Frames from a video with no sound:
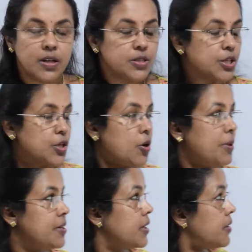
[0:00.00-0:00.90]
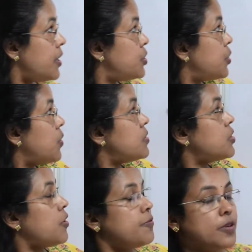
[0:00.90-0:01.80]
trigonometric ratios
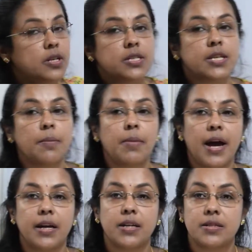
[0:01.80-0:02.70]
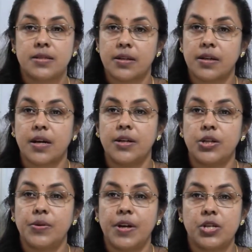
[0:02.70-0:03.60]
of some angles,
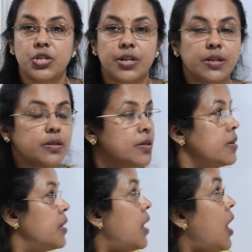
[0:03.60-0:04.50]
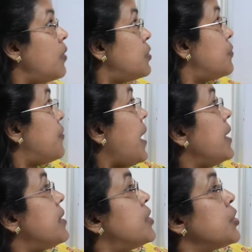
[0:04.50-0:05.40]
continuation, how to
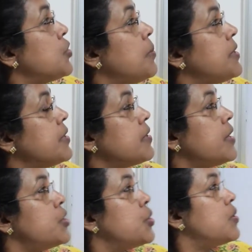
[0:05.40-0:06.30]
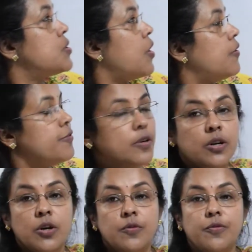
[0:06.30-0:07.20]
find the trigonometric ratios of
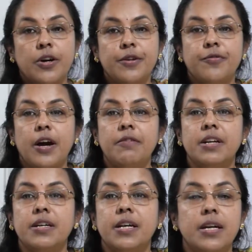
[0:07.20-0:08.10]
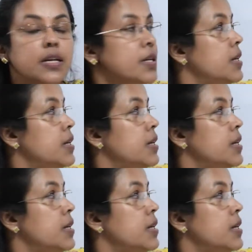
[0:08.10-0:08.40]
45 degree,